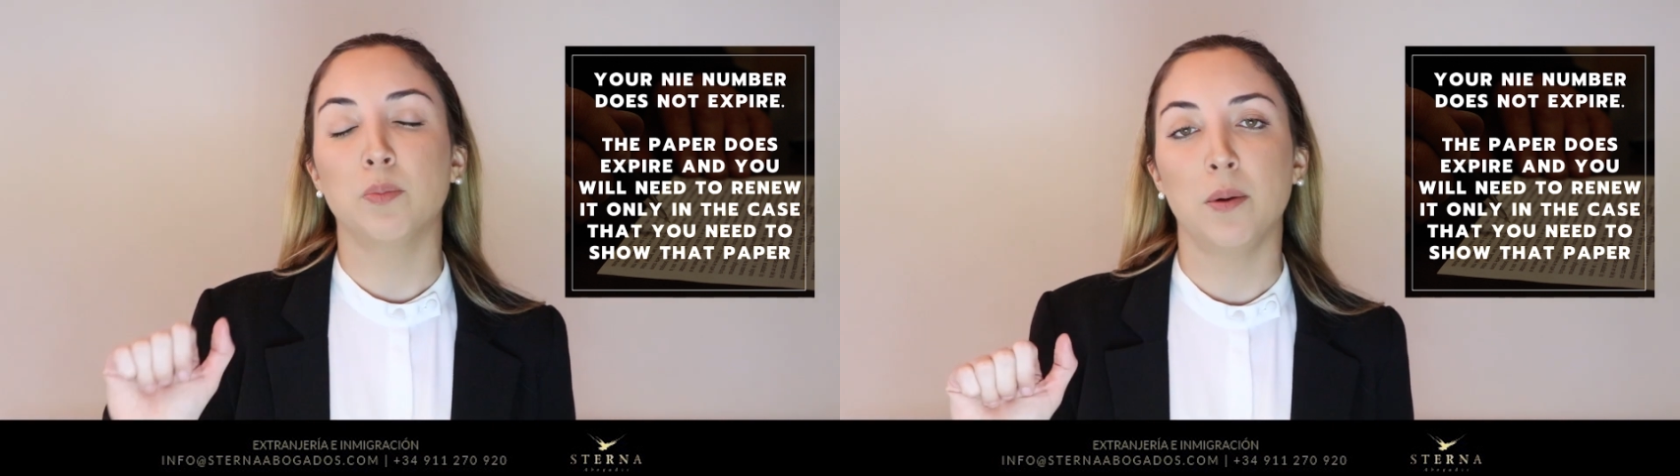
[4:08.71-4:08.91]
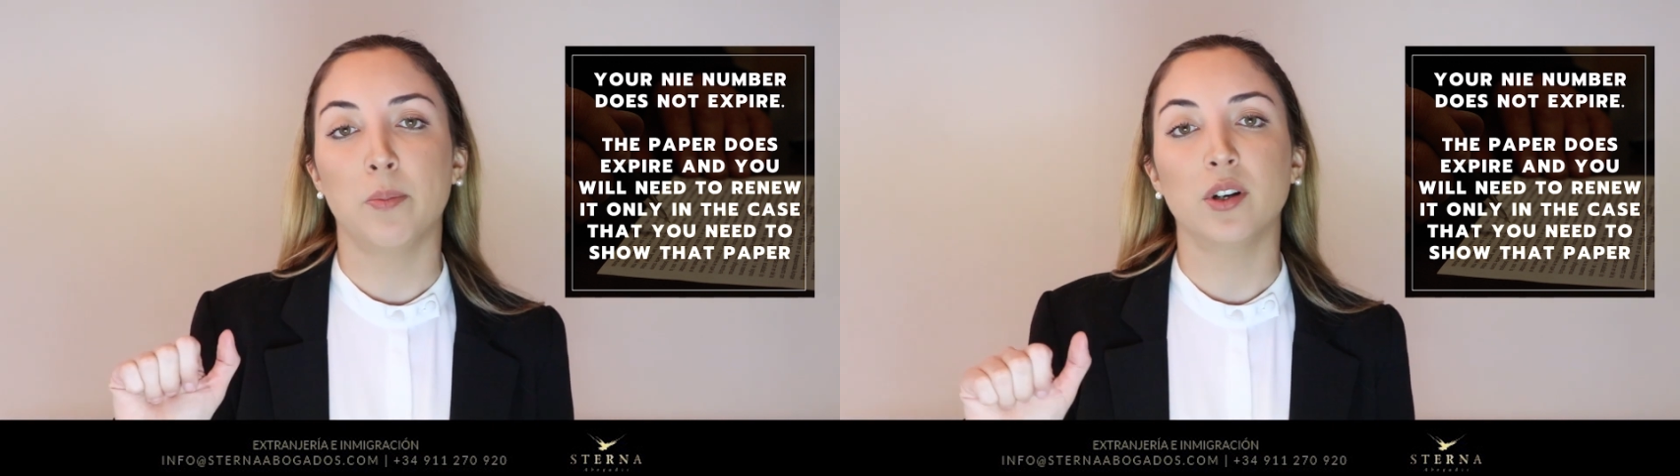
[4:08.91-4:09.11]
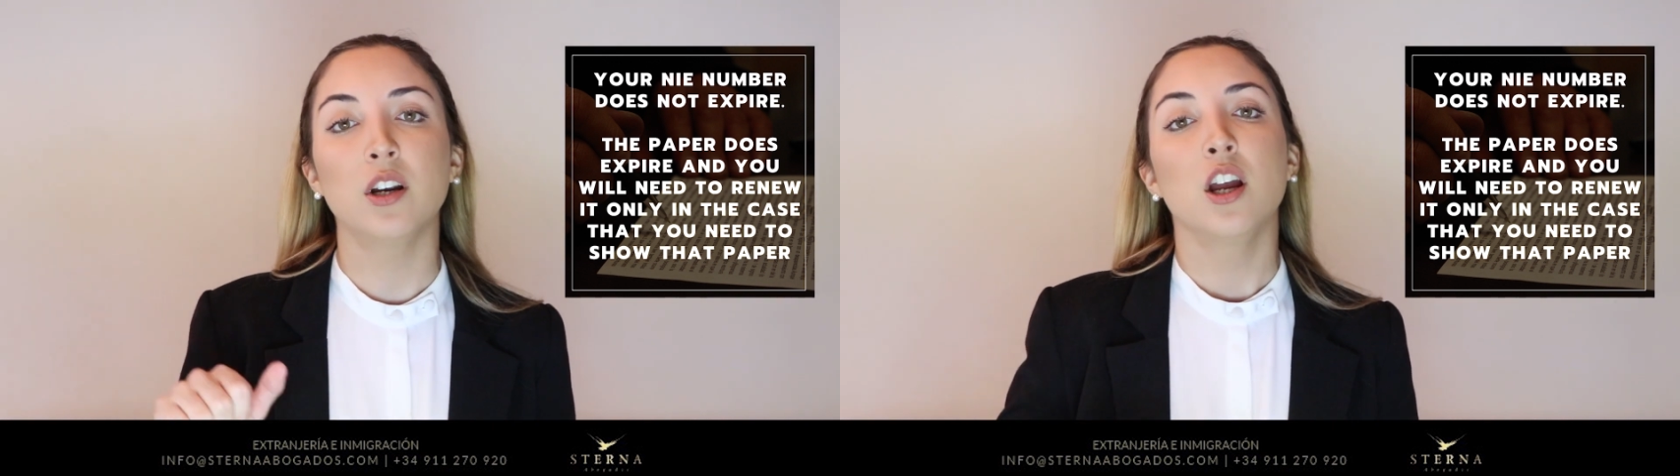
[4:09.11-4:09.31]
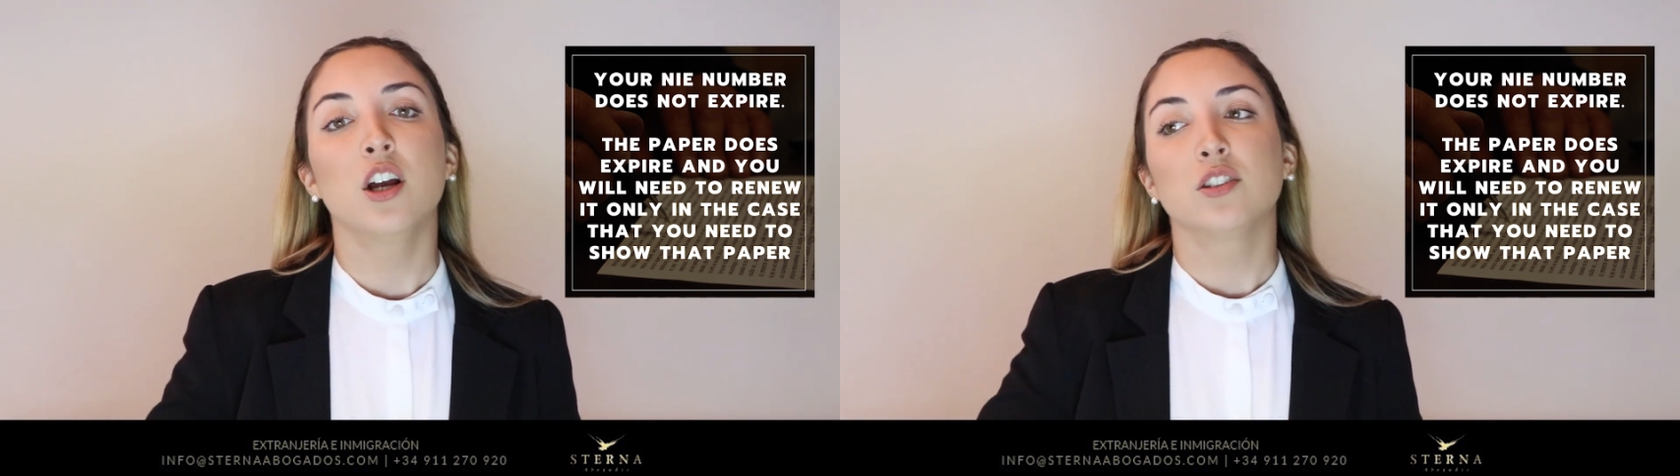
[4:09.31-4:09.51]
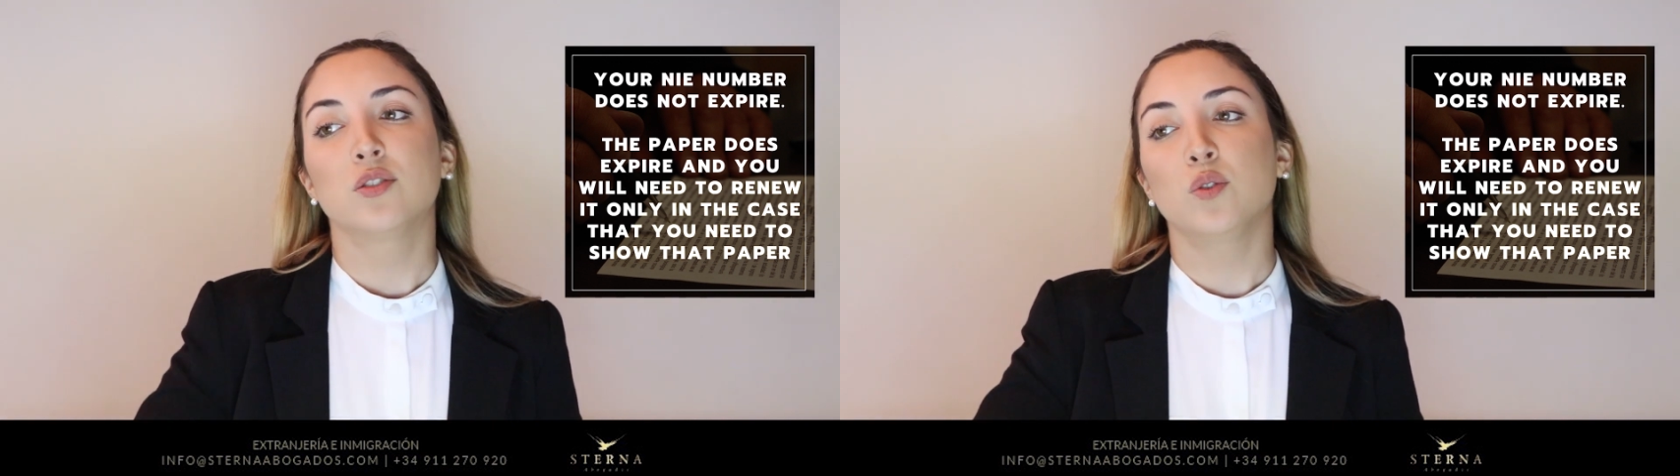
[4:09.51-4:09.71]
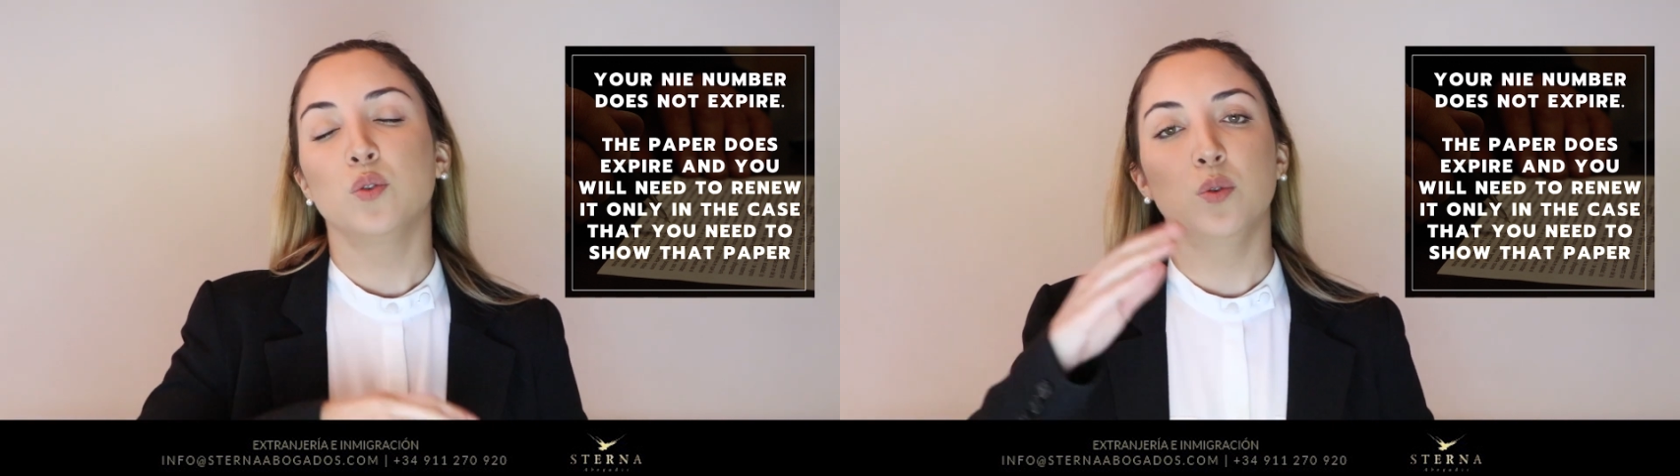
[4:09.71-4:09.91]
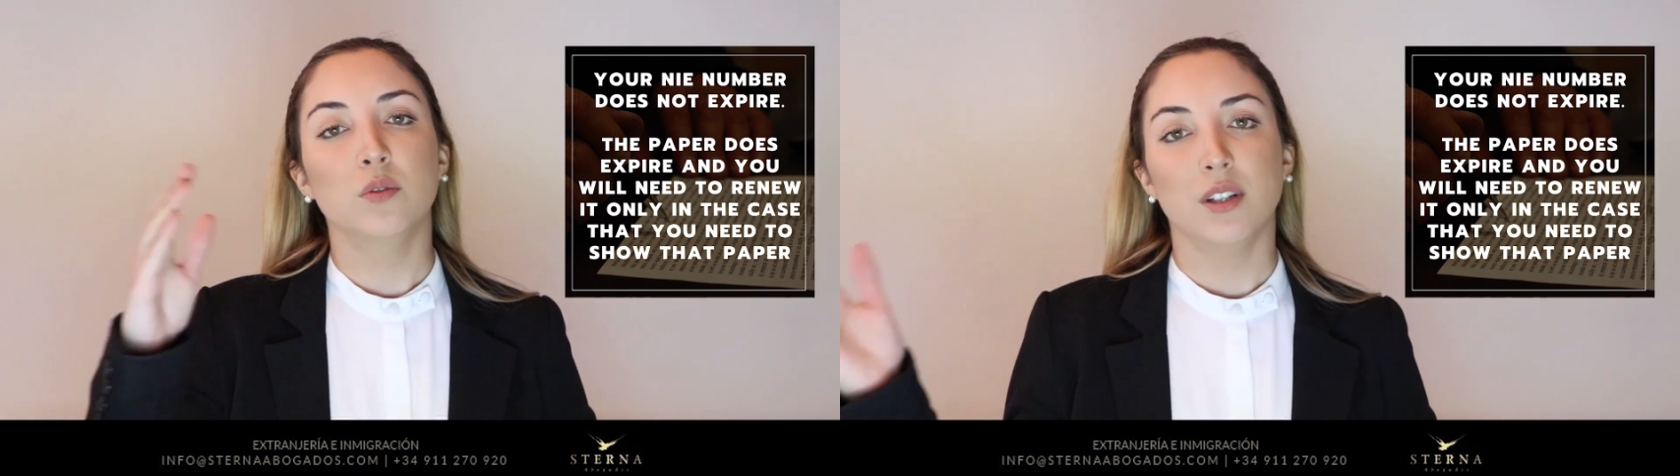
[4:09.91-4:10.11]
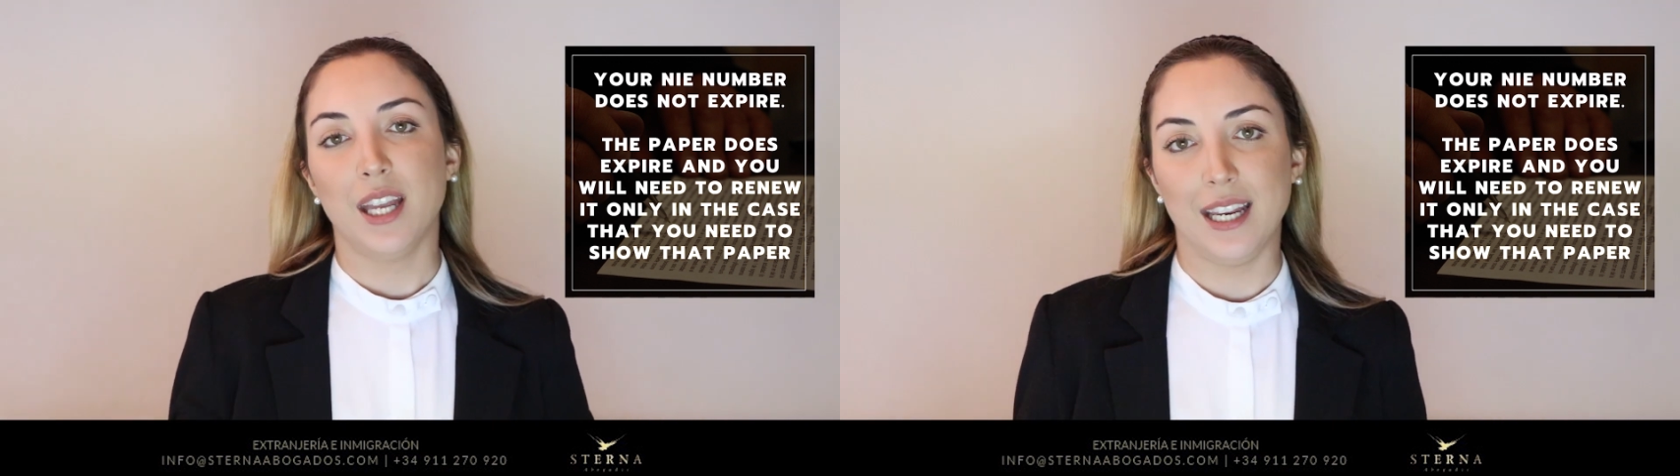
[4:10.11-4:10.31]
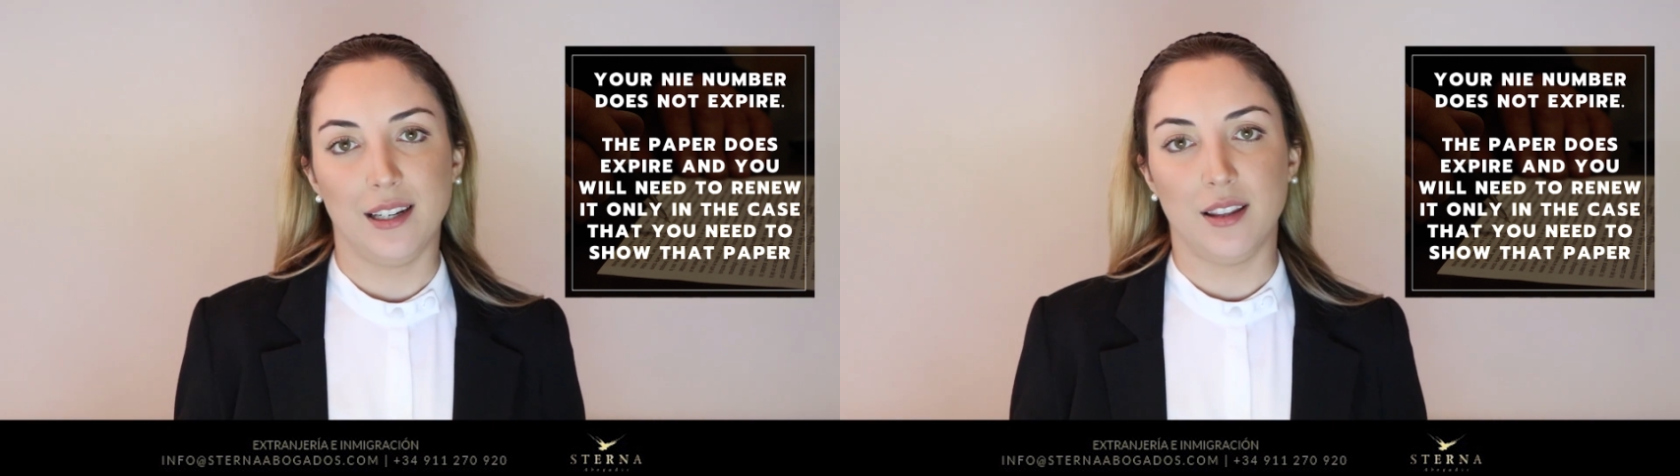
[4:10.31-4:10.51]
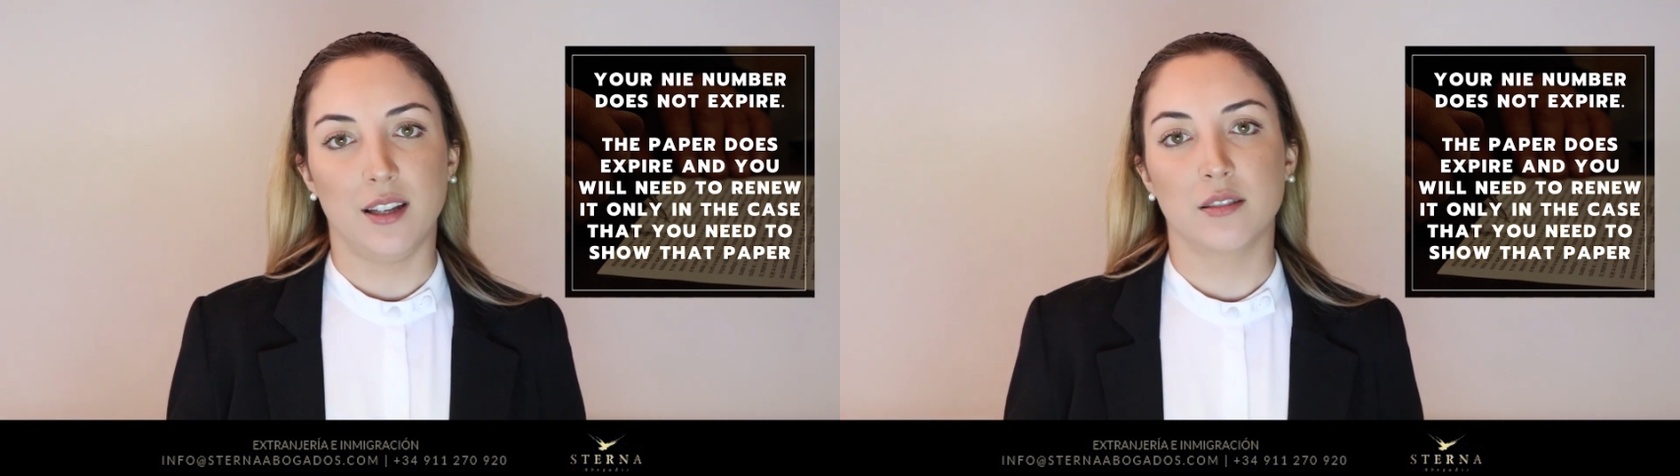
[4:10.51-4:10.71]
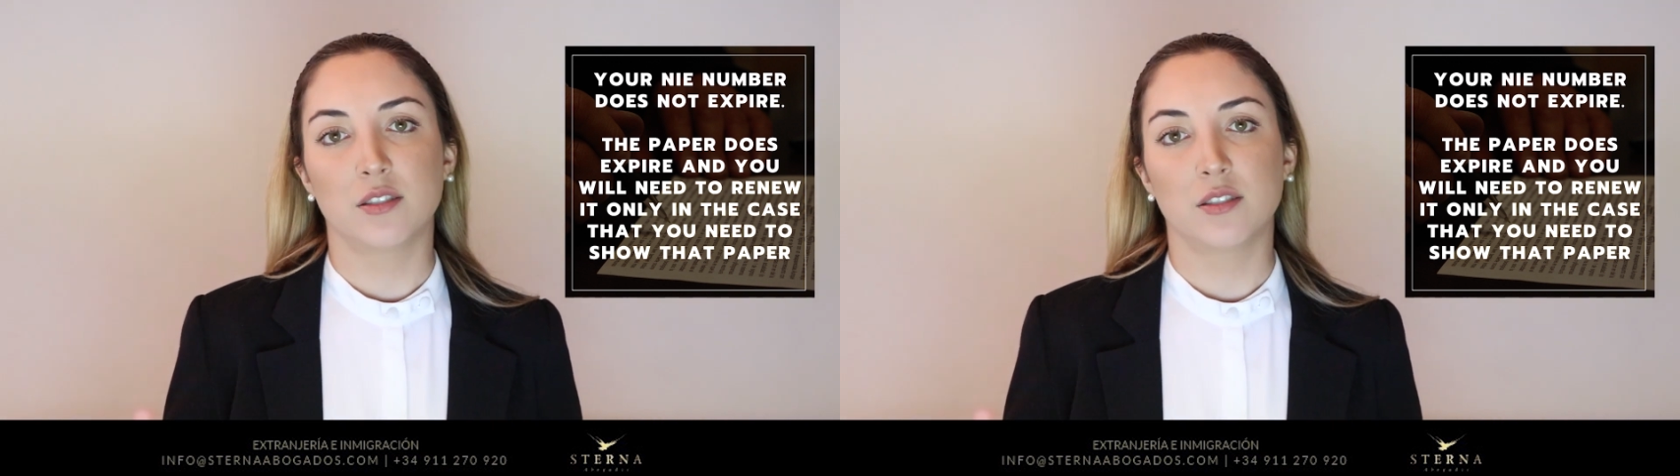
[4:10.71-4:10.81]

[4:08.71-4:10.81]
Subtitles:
paper to do anything.